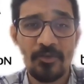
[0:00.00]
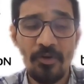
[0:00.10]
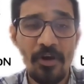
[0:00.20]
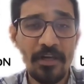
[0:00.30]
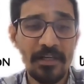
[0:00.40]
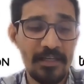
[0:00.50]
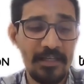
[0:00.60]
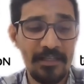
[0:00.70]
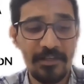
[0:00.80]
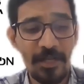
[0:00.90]
Do
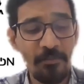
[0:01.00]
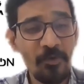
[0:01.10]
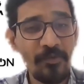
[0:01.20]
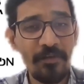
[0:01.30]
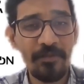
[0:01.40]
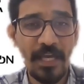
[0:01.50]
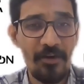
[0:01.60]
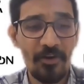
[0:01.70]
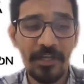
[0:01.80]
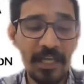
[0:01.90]
not remove any
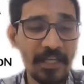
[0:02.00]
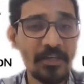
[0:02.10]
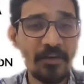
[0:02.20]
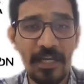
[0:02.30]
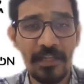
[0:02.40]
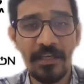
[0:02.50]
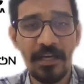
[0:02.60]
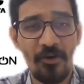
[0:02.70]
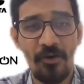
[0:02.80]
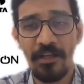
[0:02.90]
or erase of
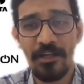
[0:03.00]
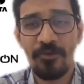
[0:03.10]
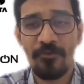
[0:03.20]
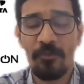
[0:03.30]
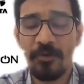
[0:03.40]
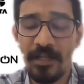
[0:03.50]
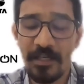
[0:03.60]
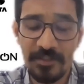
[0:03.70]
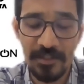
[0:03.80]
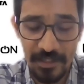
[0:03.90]
anything at all from your
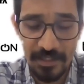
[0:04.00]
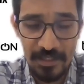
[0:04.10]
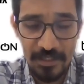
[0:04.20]
dictionary.